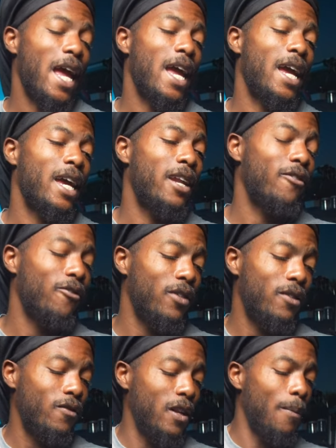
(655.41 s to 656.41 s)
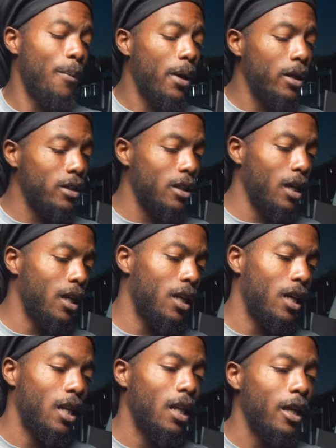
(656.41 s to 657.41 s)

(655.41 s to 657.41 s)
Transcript: And then